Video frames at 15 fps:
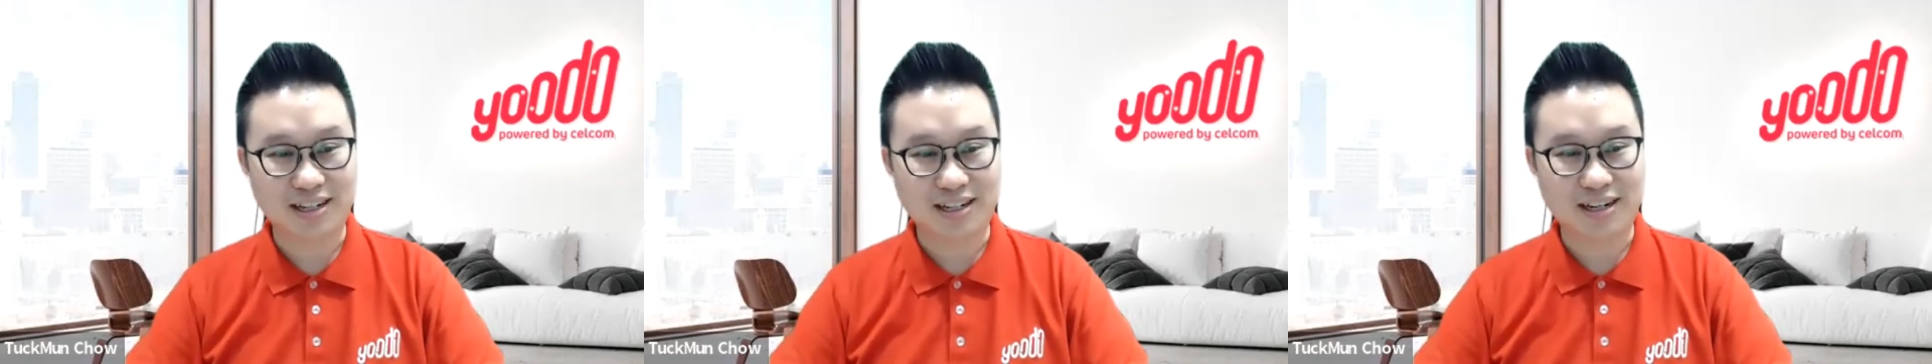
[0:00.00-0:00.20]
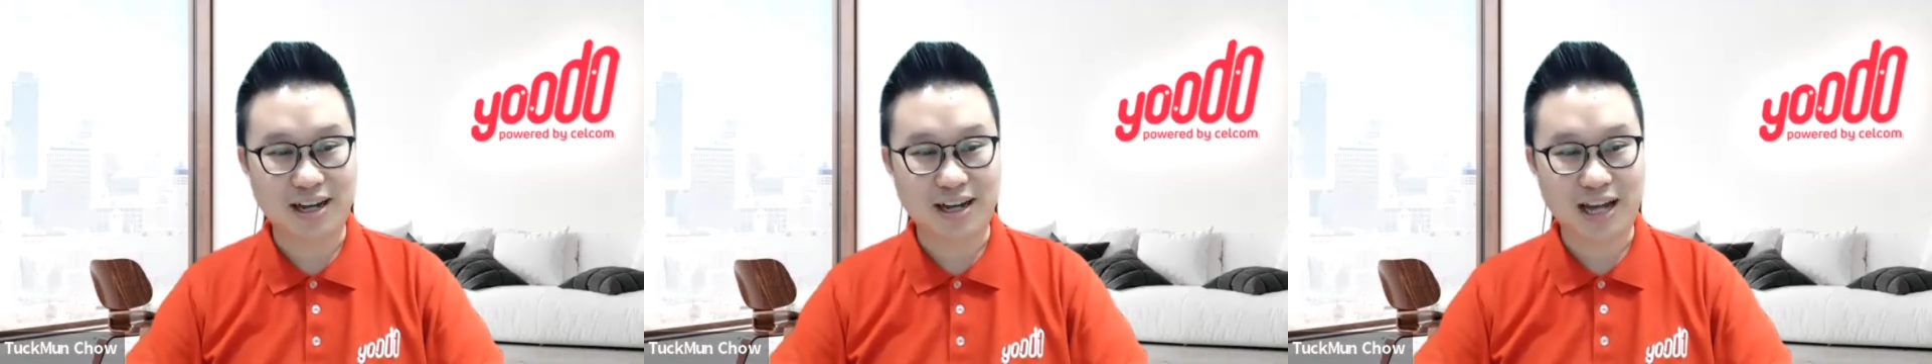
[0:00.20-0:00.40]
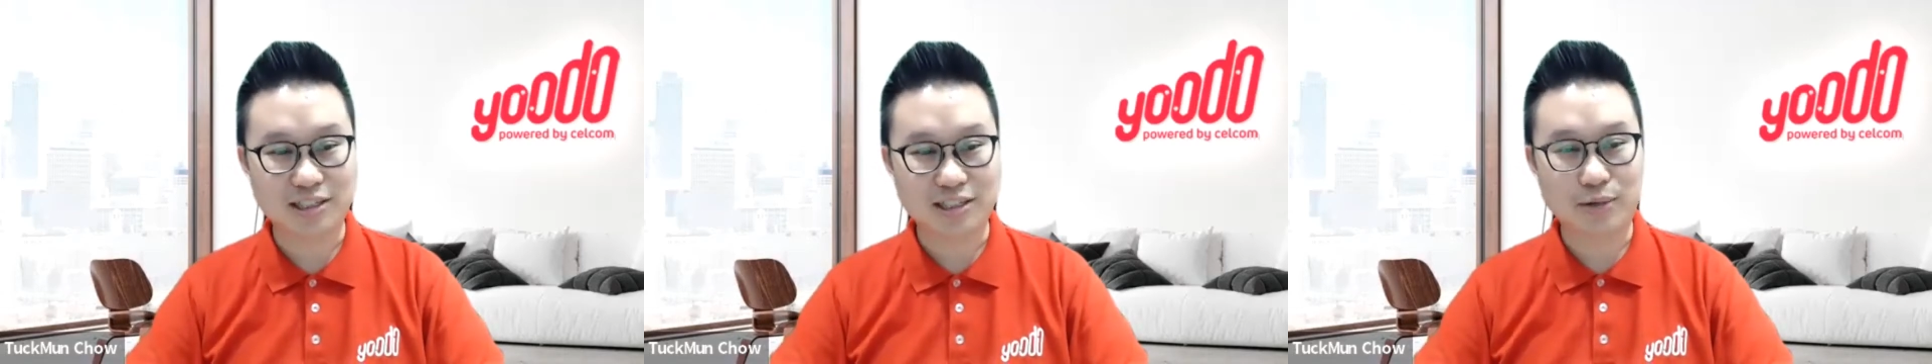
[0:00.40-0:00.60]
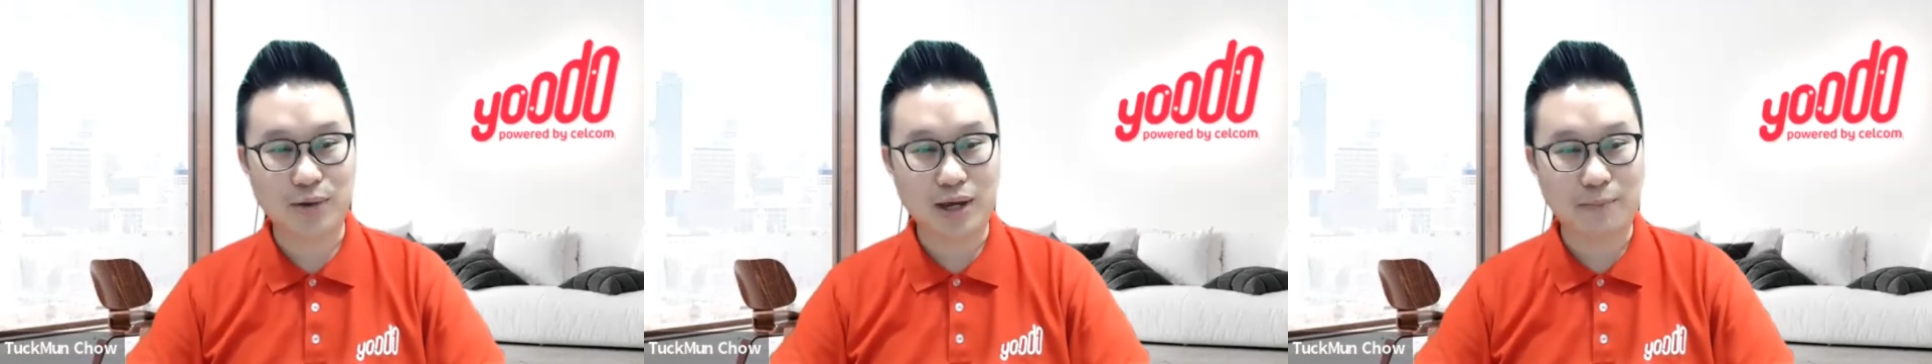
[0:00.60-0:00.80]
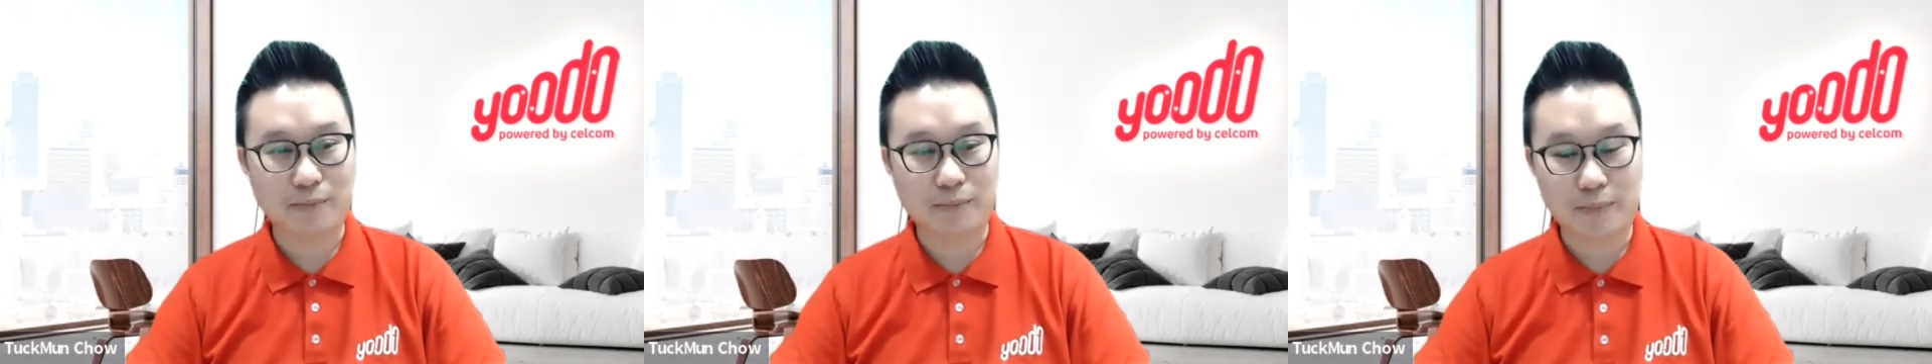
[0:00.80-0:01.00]
Actually, we
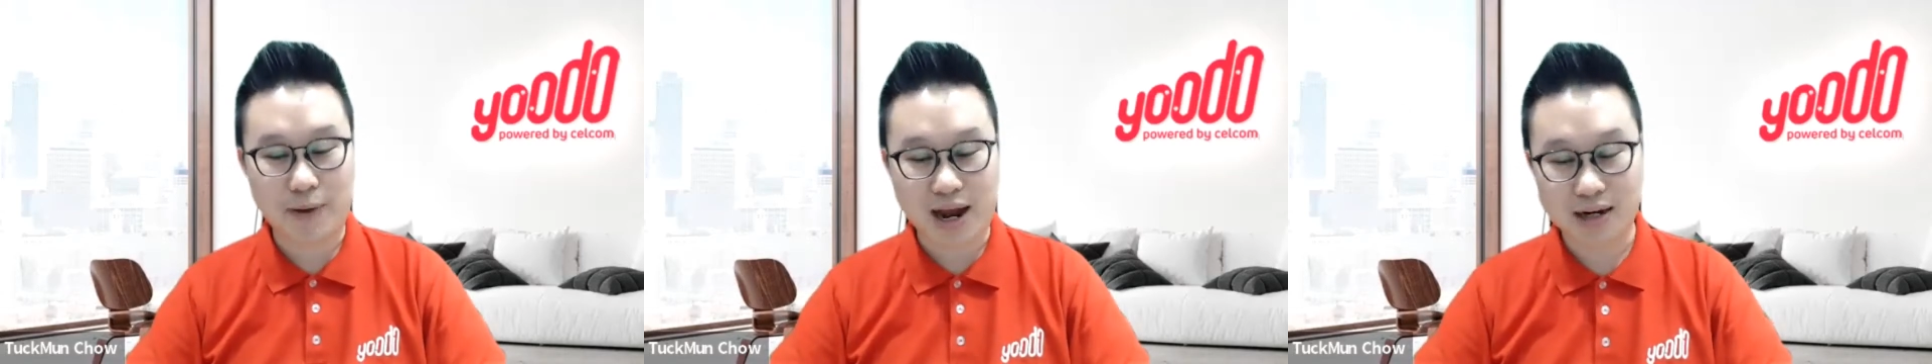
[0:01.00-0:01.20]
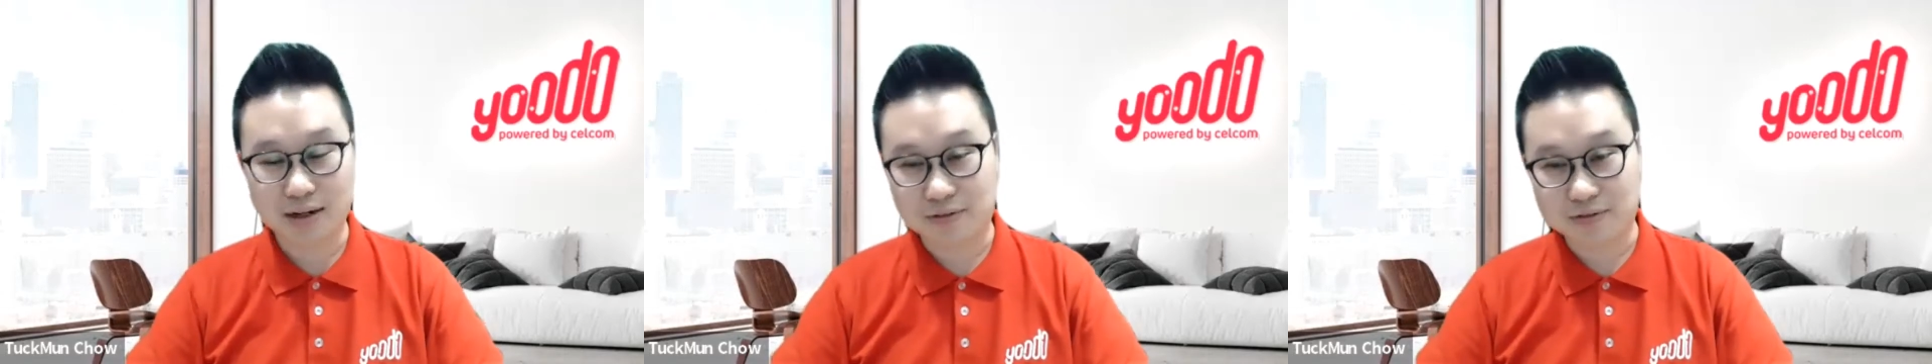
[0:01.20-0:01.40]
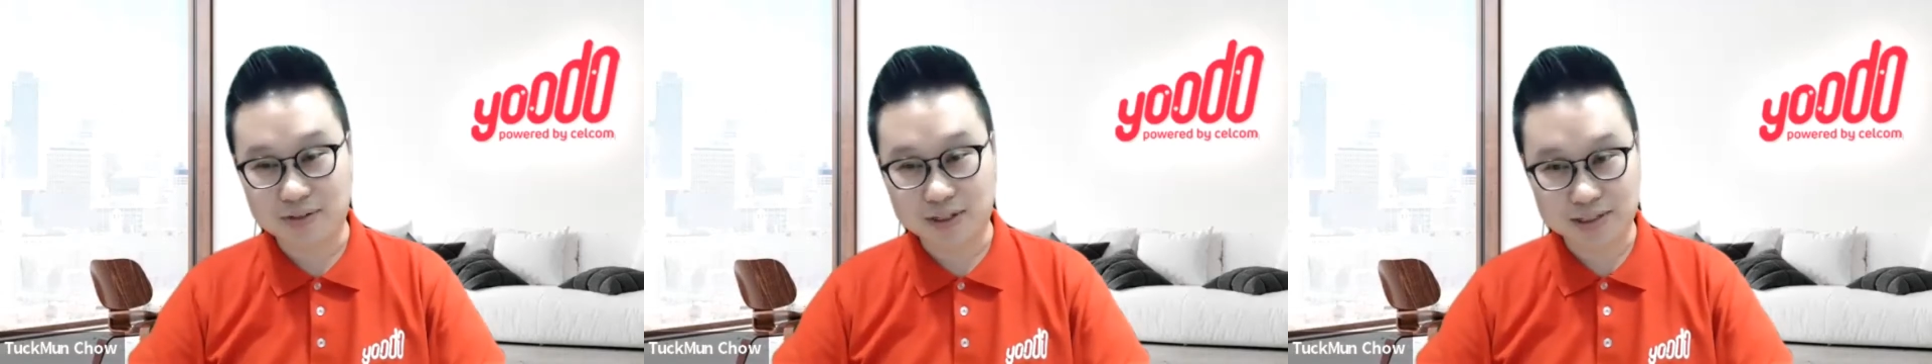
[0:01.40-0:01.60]
are part of the